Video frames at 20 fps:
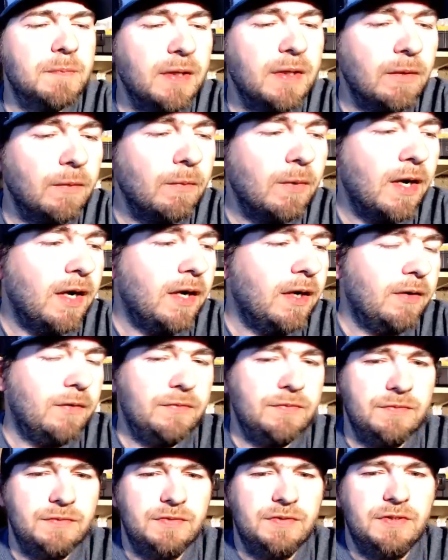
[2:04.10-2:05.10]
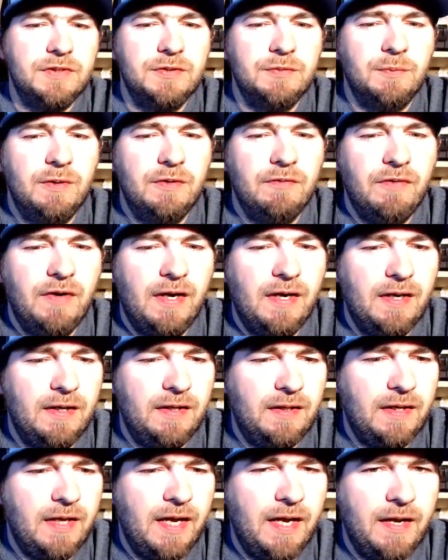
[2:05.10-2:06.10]
a while since we've had a
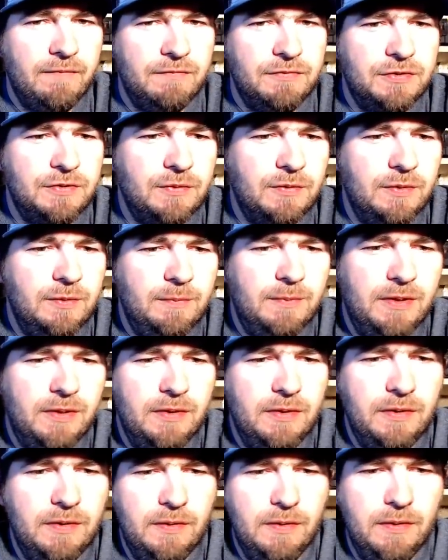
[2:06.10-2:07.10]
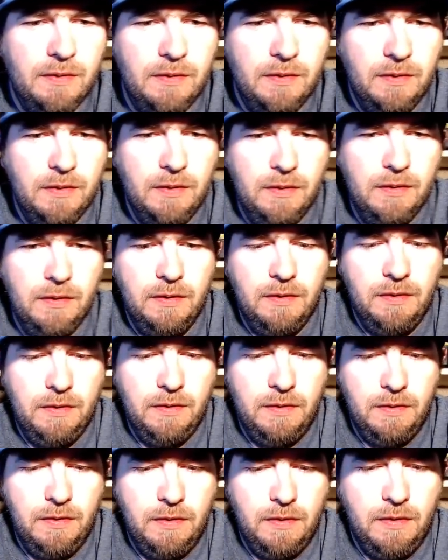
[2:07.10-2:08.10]
live stream here
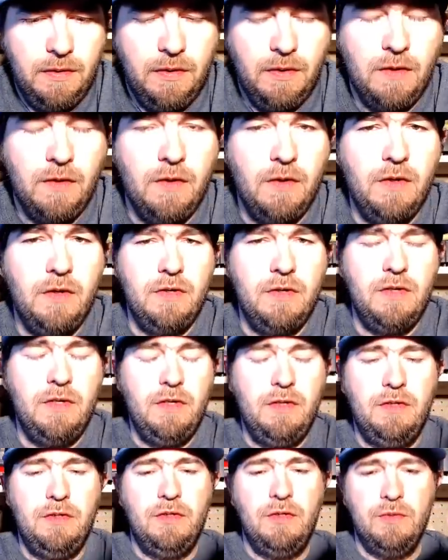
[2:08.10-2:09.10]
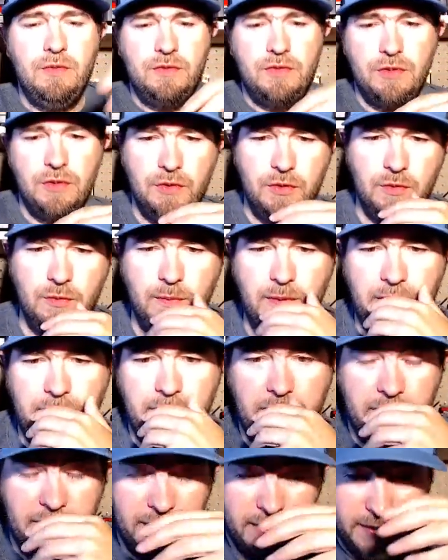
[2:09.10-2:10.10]
on YouTube, and it